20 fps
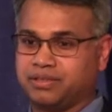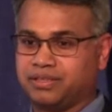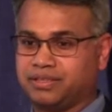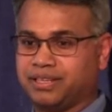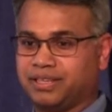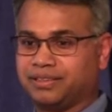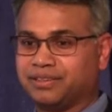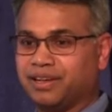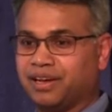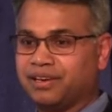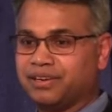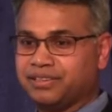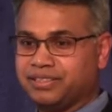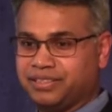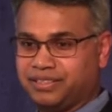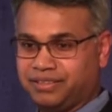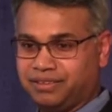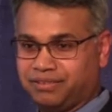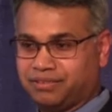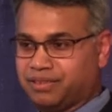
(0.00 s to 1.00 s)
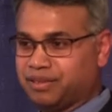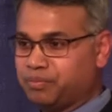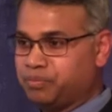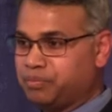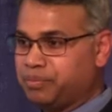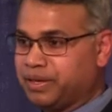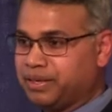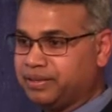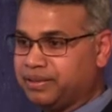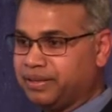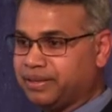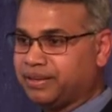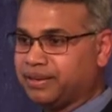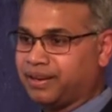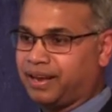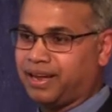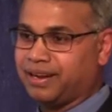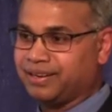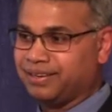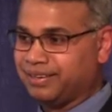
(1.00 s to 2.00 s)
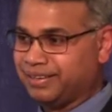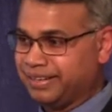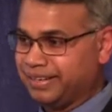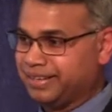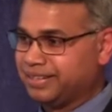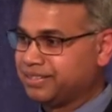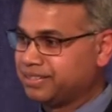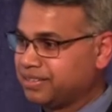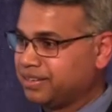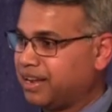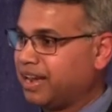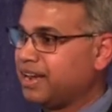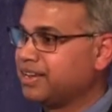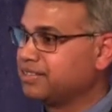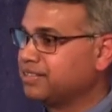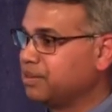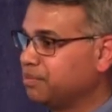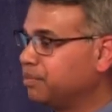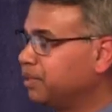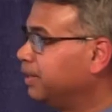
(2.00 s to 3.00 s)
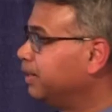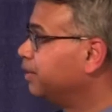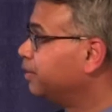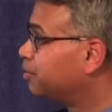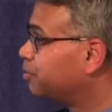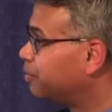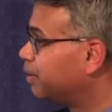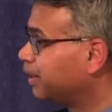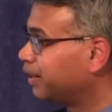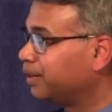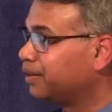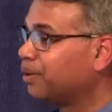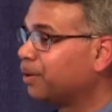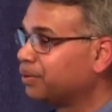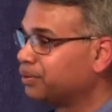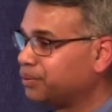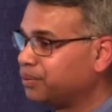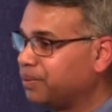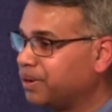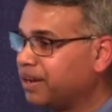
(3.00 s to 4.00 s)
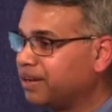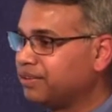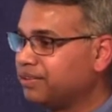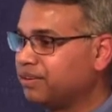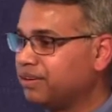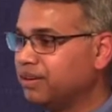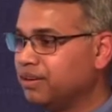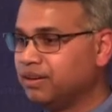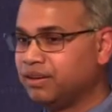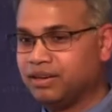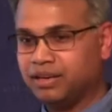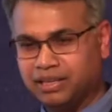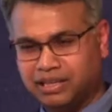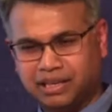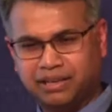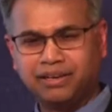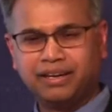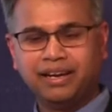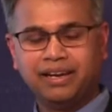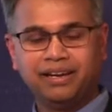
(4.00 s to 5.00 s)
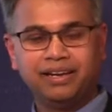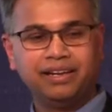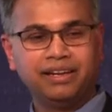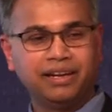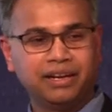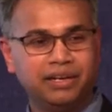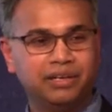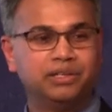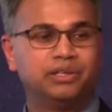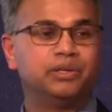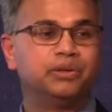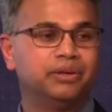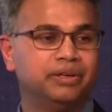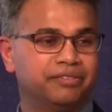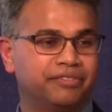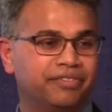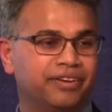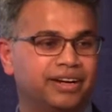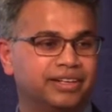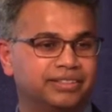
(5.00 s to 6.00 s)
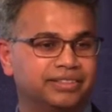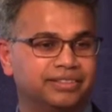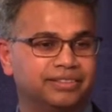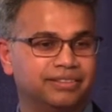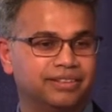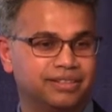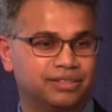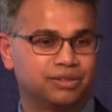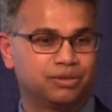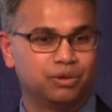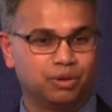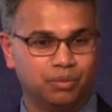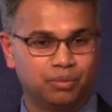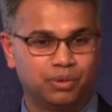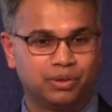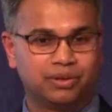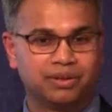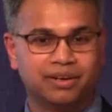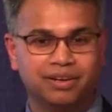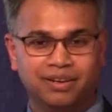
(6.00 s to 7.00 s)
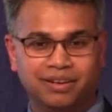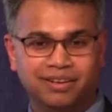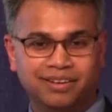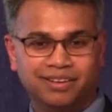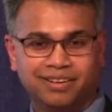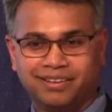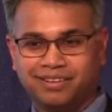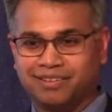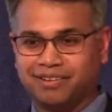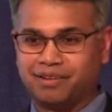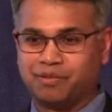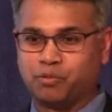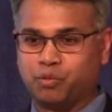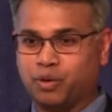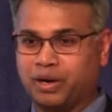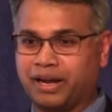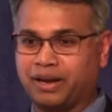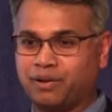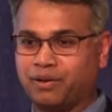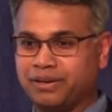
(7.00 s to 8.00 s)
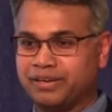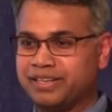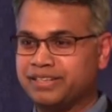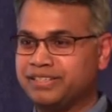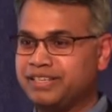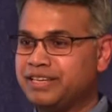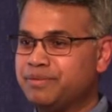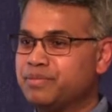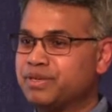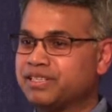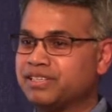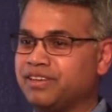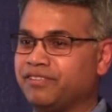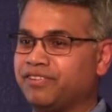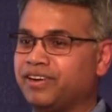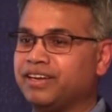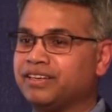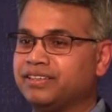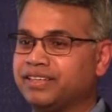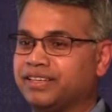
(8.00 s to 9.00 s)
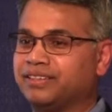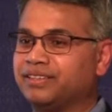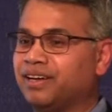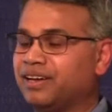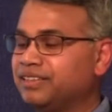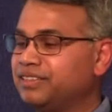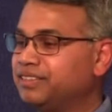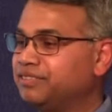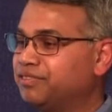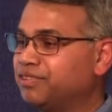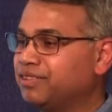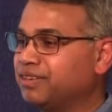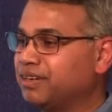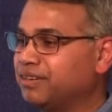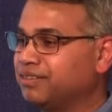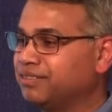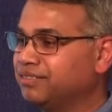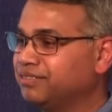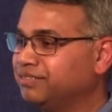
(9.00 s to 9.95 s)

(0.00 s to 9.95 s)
The technology, the big data analytics has the ability to bring it all together in a really intuitive fashion. It's no more uh, what I call it as demystifying technology for that.